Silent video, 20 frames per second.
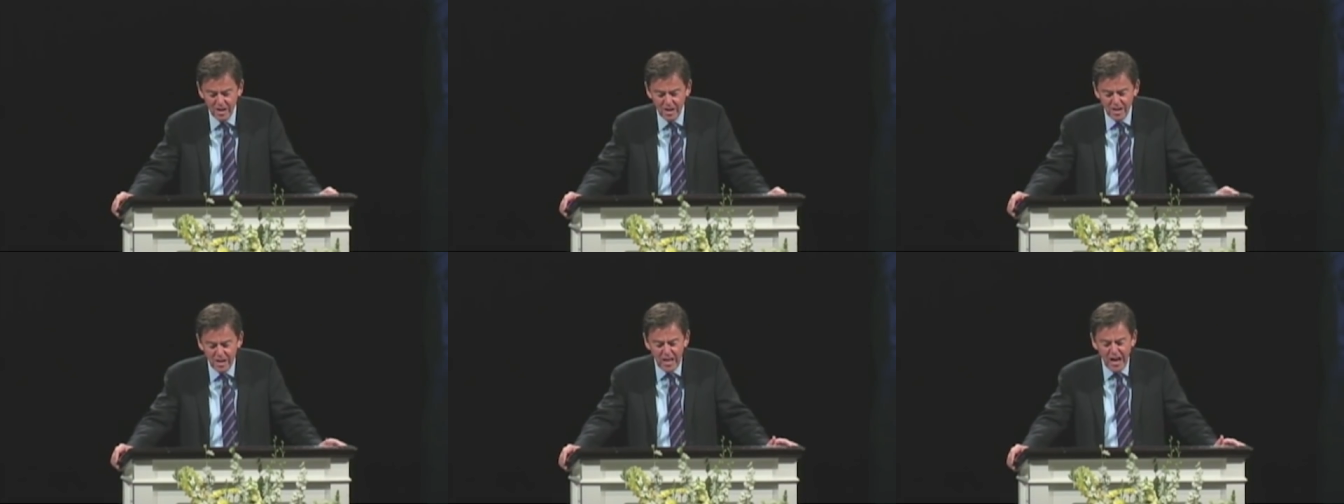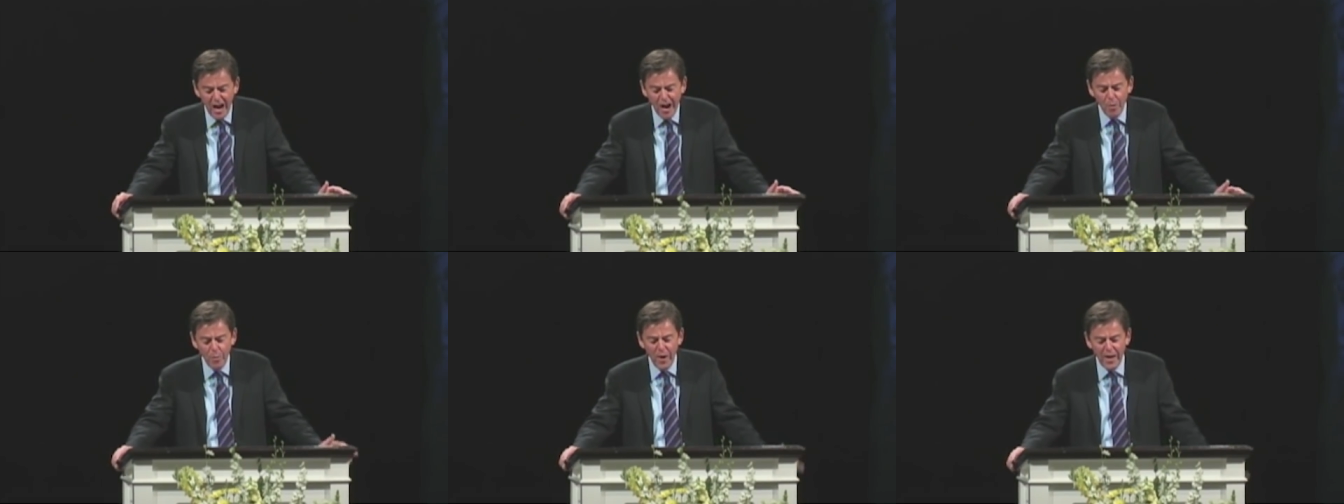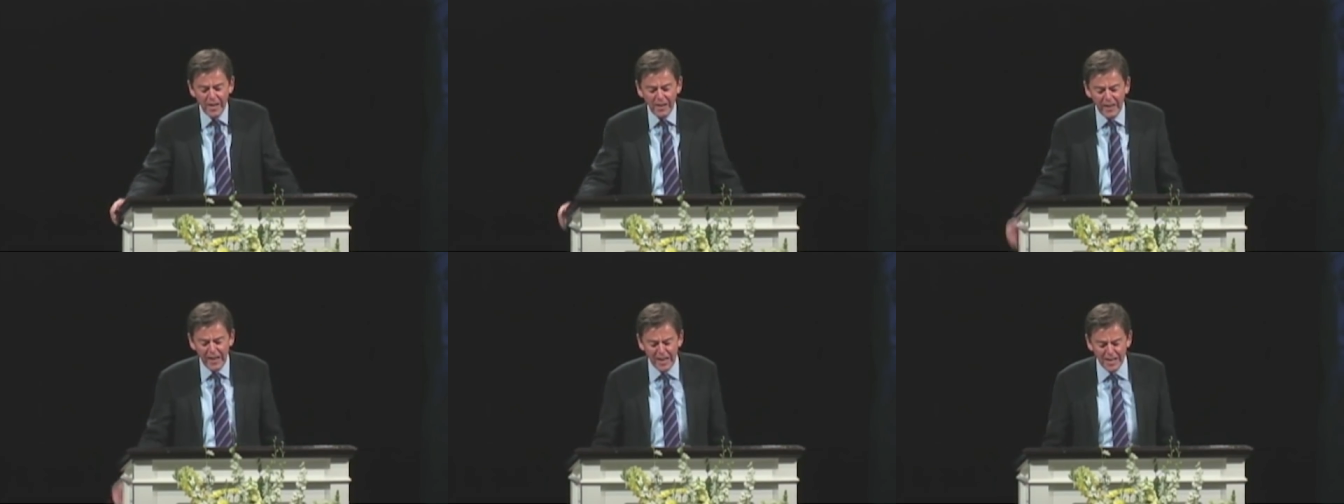
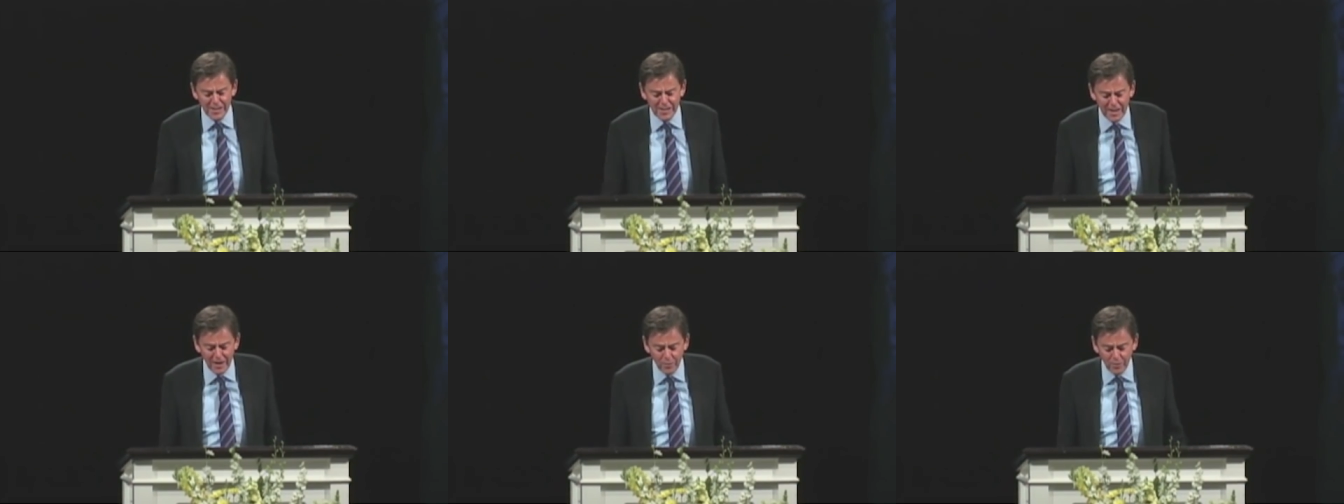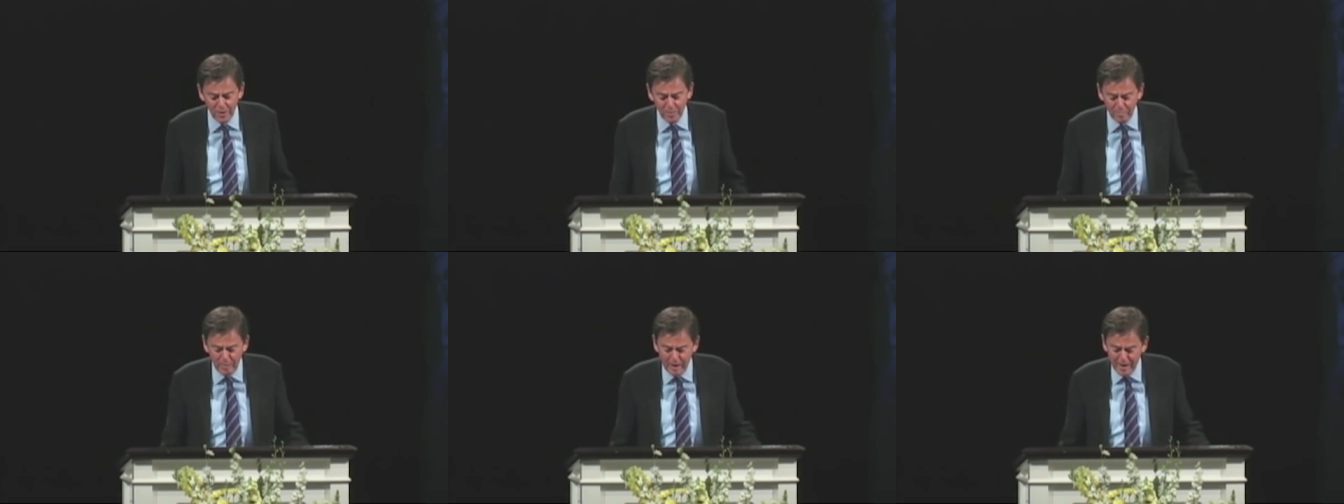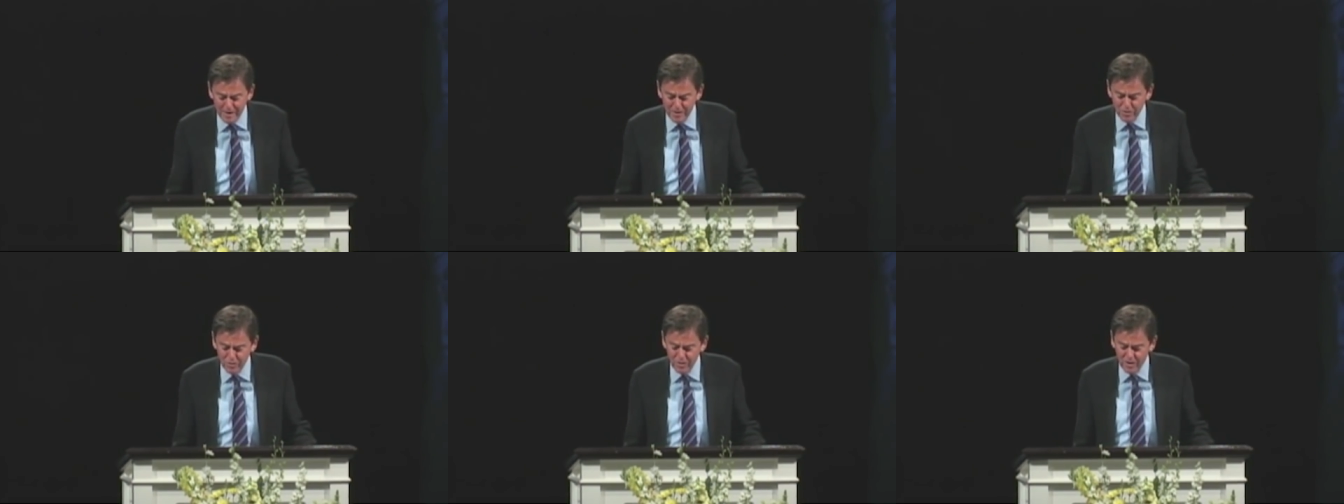Yahweh lays down the
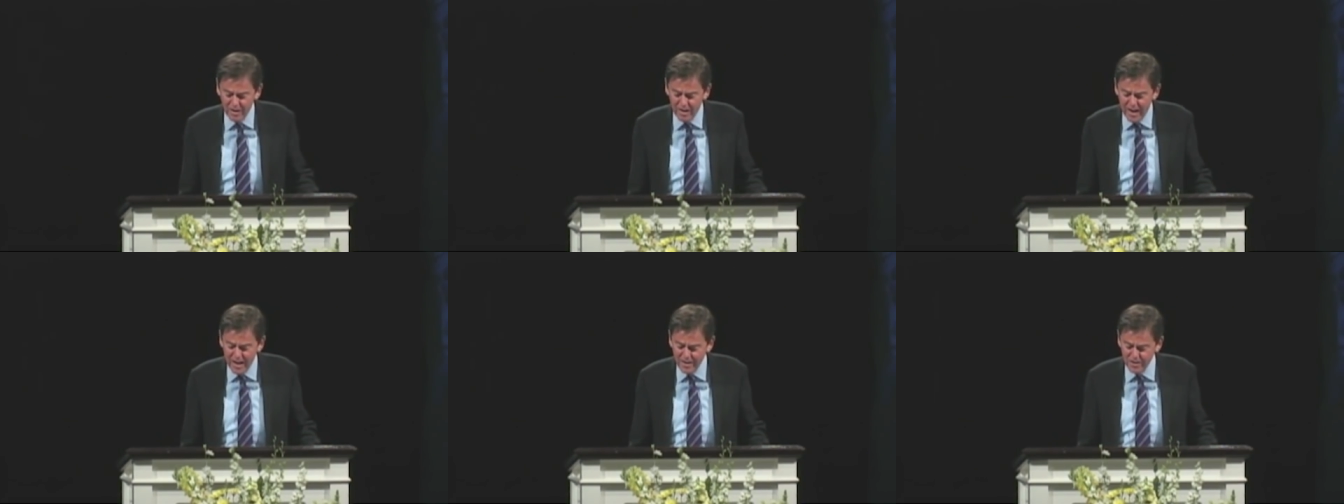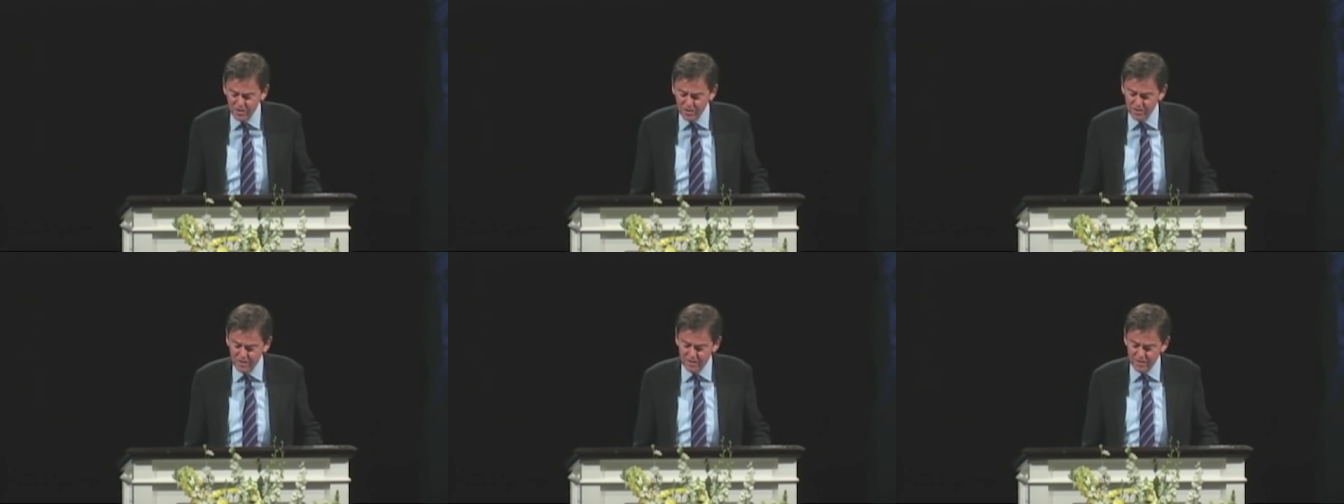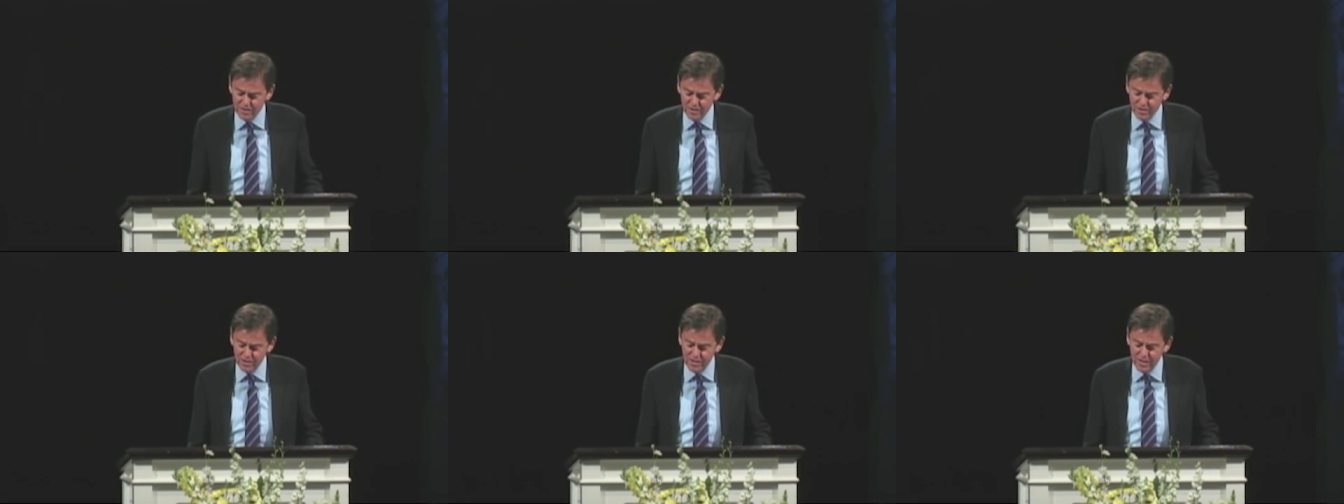pattern in
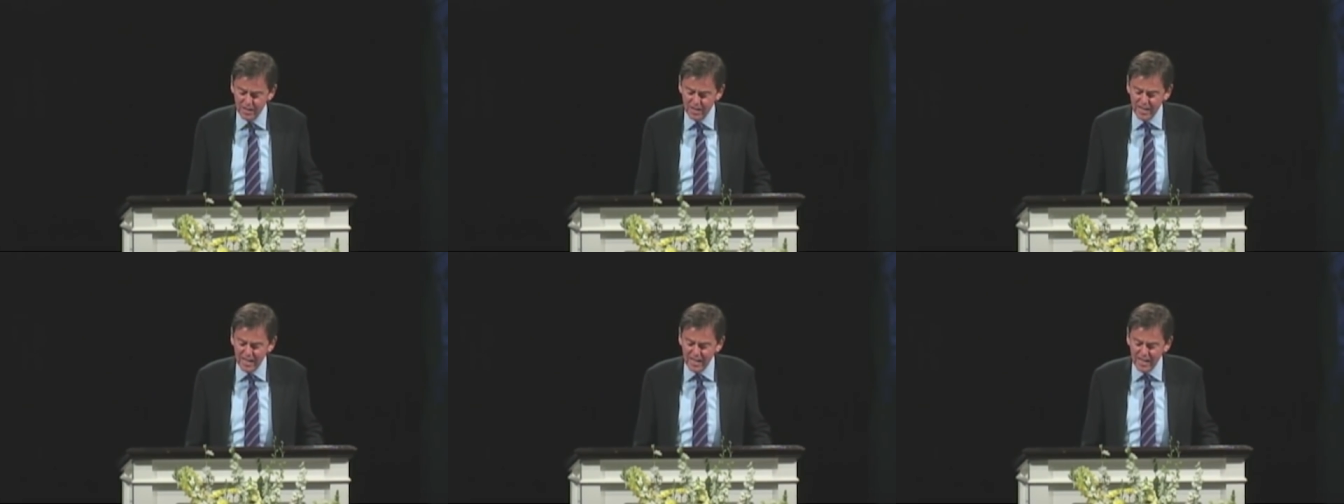Exodus.